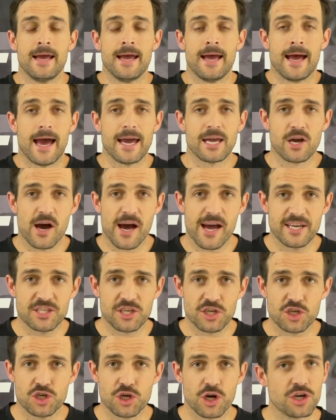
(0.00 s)
Hey
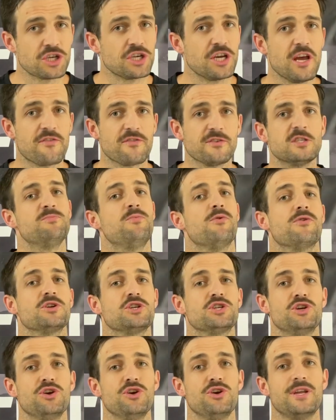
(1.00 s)
guys, Josh here from
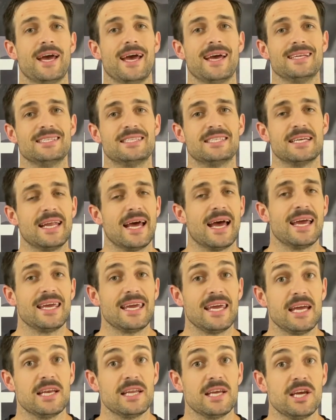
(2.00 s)
Sportitude, and today
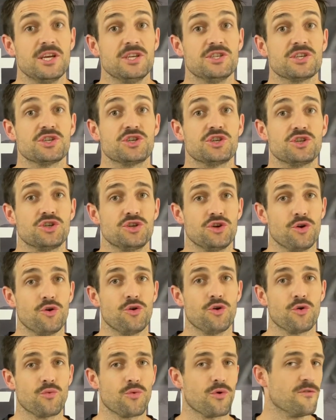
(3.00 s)
it is
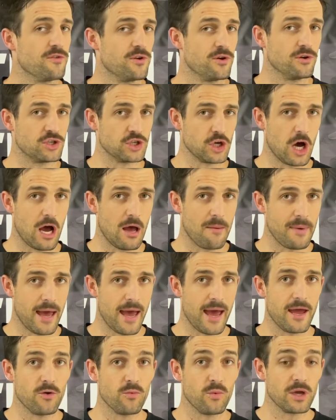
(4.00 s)
shoe review time,
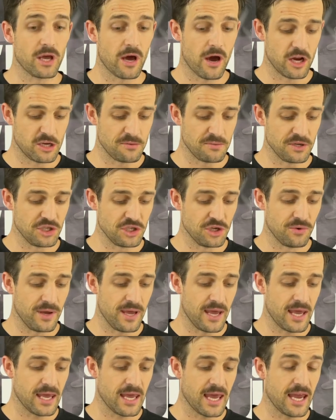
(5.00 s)
and we're going to be
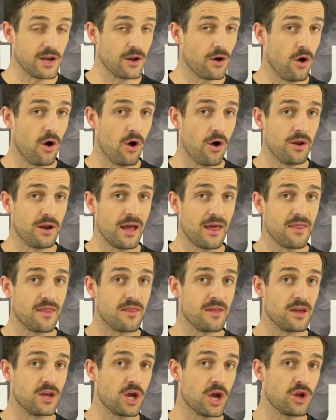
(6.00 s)
doing it on
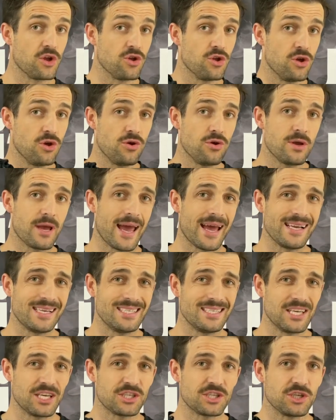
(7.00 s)
the new
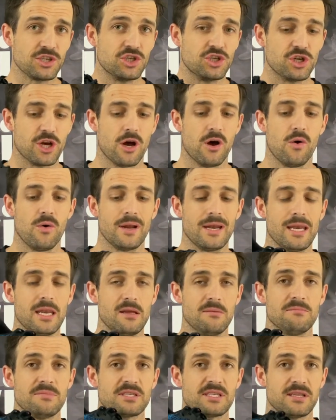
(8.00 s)
Asics Gel
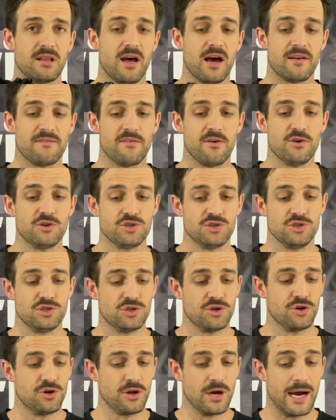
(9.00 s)
Nimbus Lite version
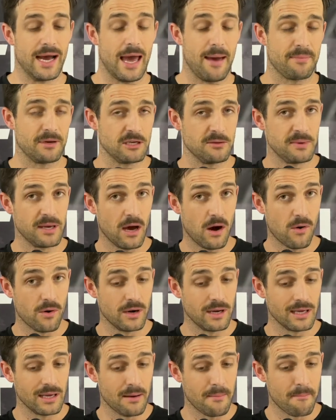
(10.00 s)
2. I happen to be
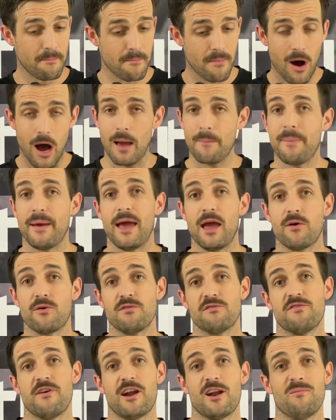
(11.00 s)
holding my pair
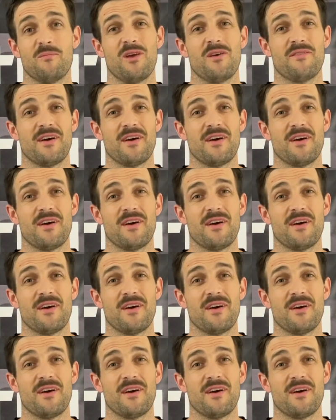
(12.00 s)
in front of me.